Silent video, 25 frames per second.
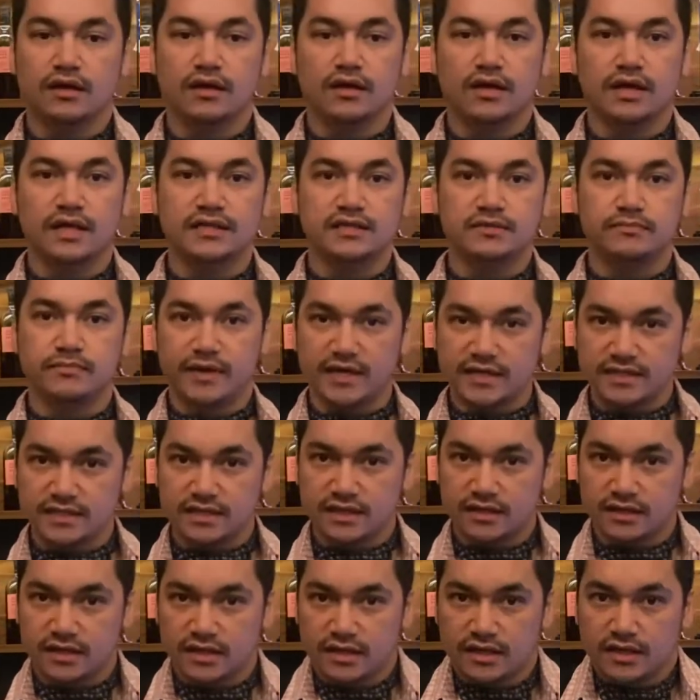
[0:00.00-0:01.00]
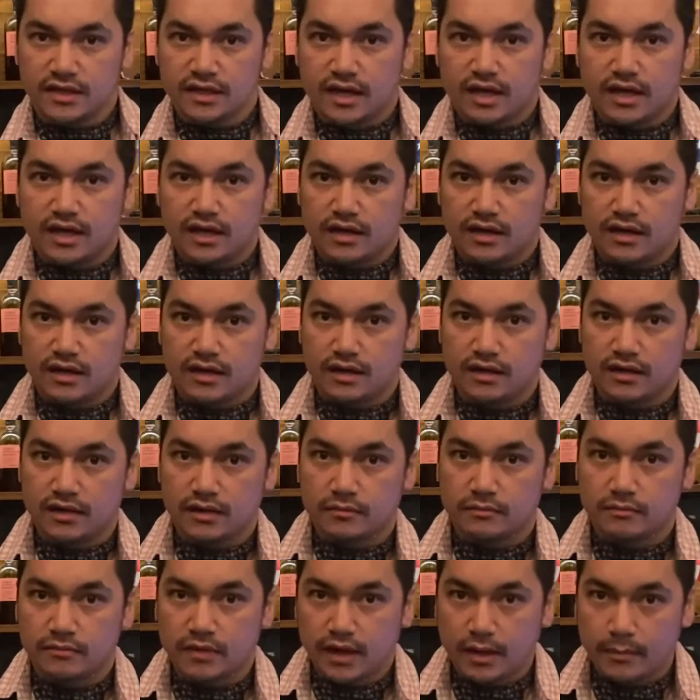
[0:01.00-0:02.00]
It's basically
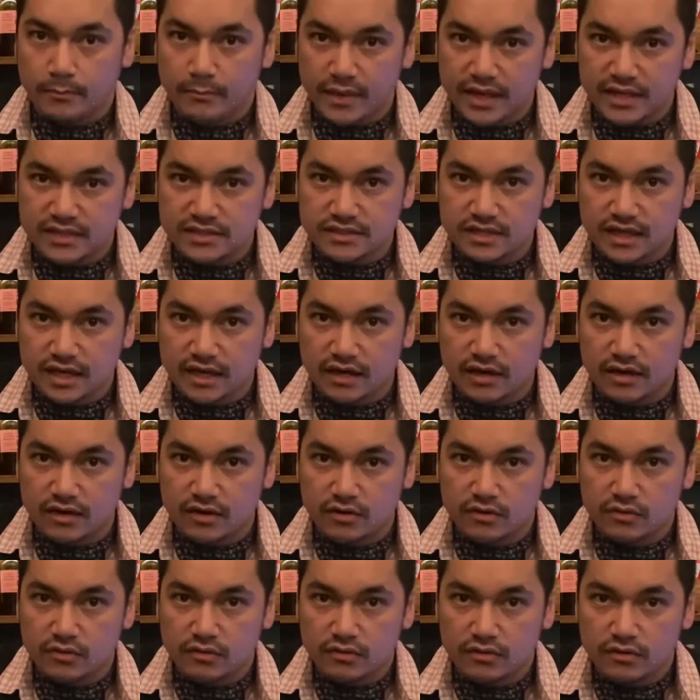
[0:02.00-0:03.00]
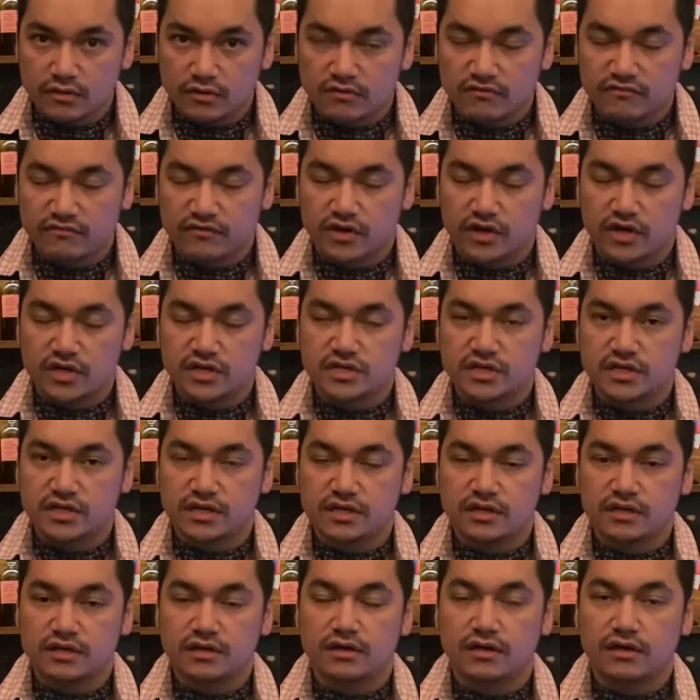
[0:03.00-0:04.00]
a mezcal
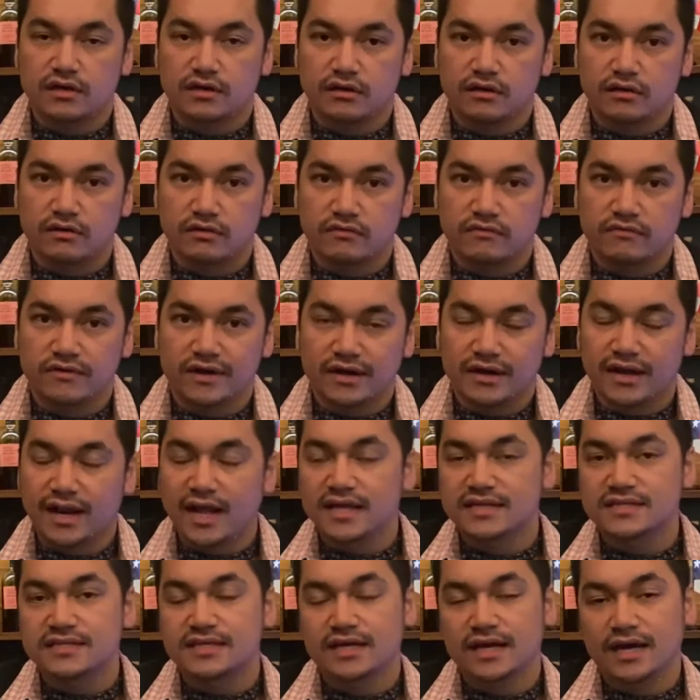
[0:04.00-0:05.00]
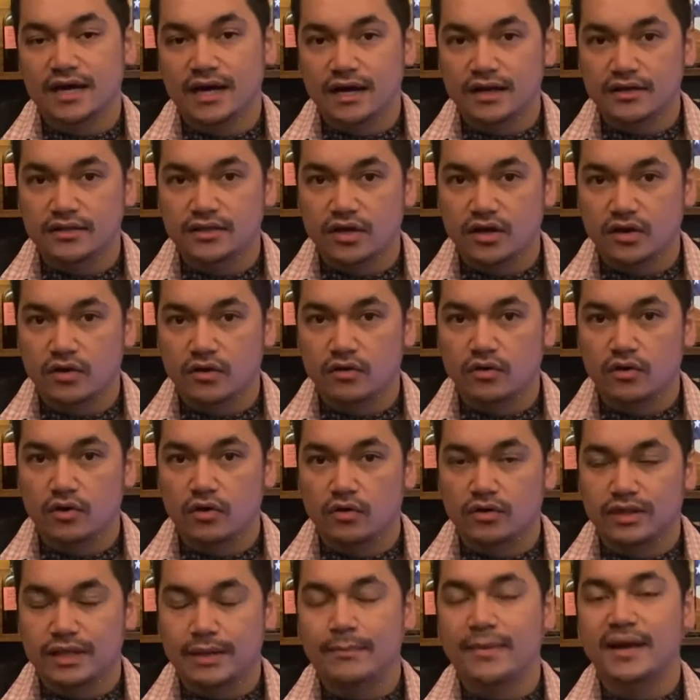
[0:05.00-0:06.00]
version of a classic cocktail
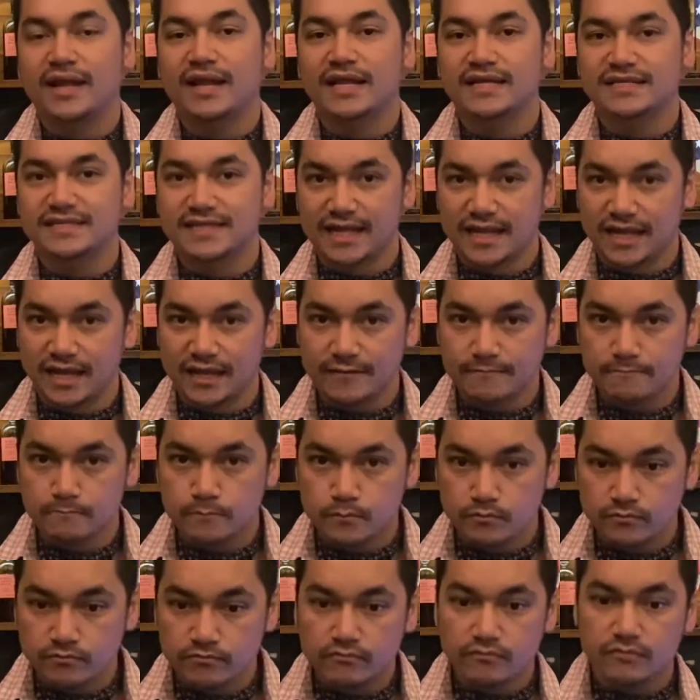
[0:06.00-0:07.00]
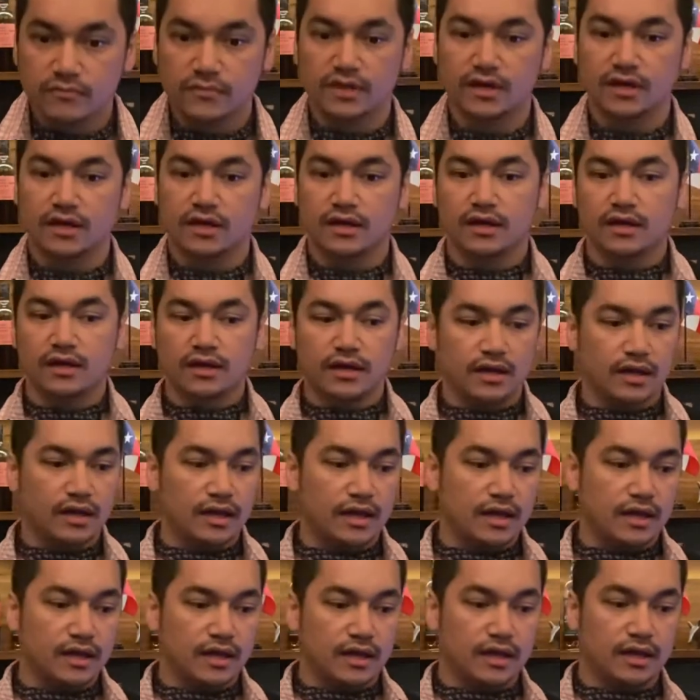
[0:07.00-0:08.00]
called the penicillin,
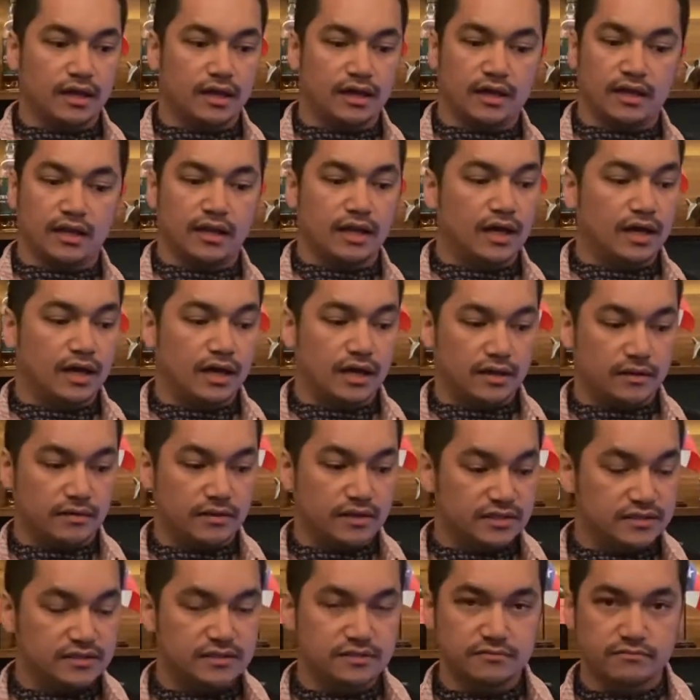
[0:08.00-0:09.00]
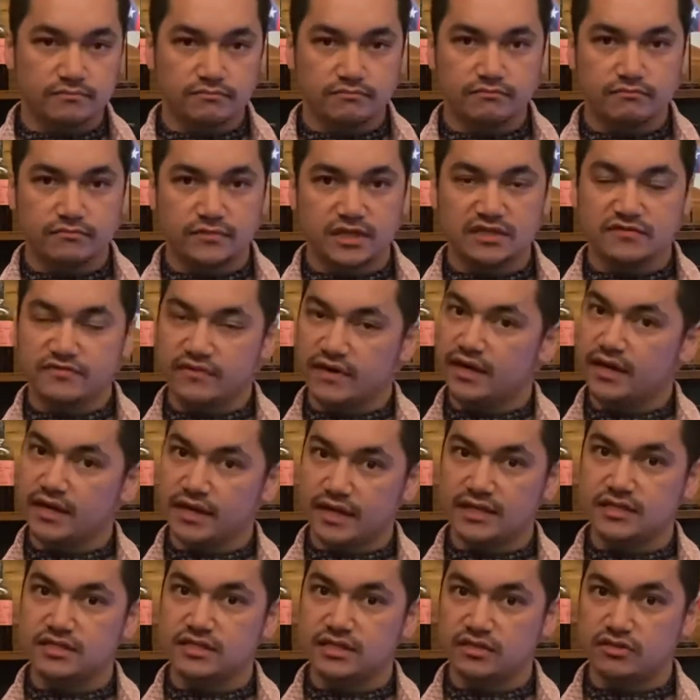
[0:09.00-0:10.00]
and it's
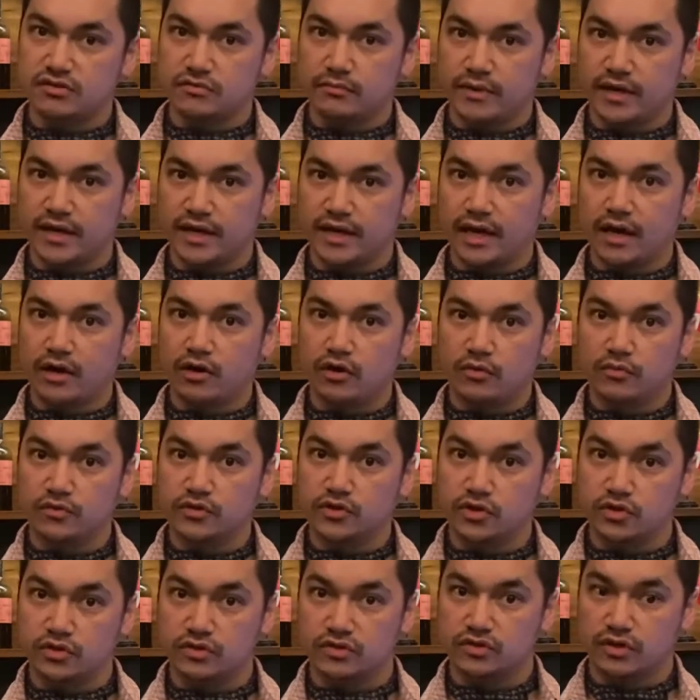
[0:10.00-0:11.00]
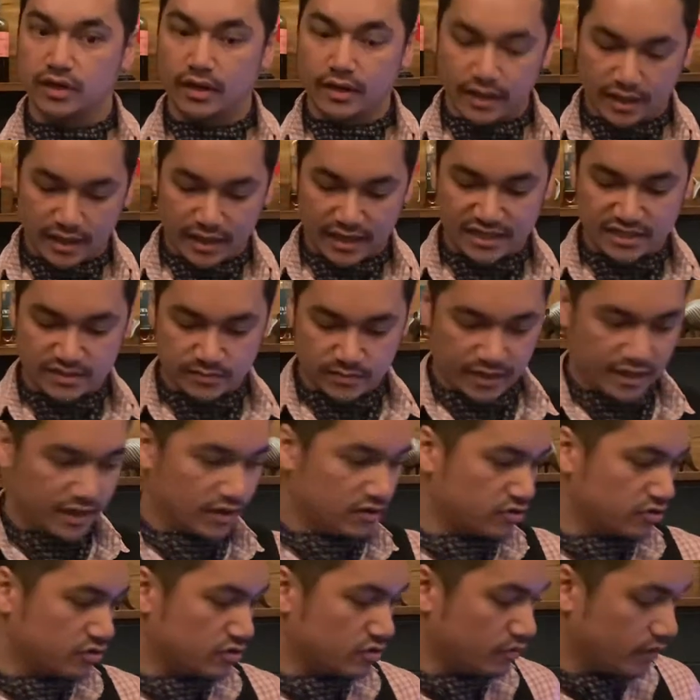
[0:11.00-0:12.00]
very easy to make at home too. So I'm gonna explain how
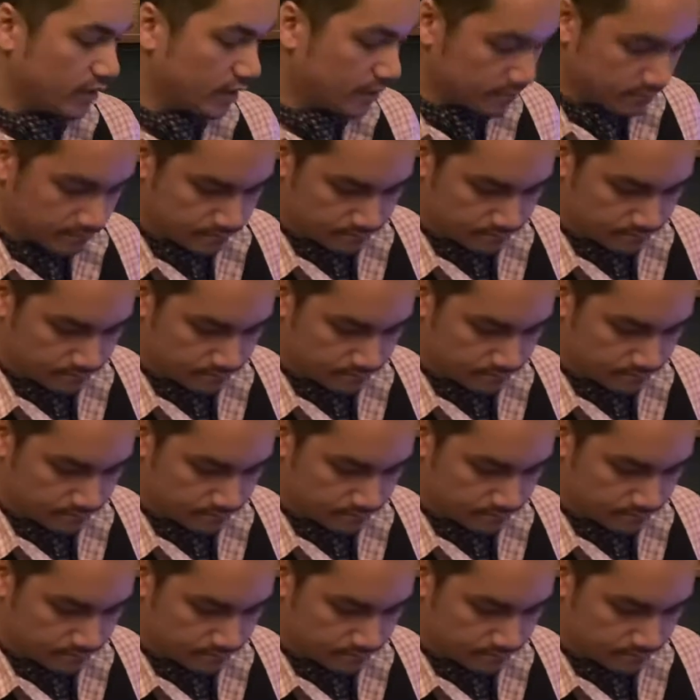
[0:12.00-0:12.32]
to do it.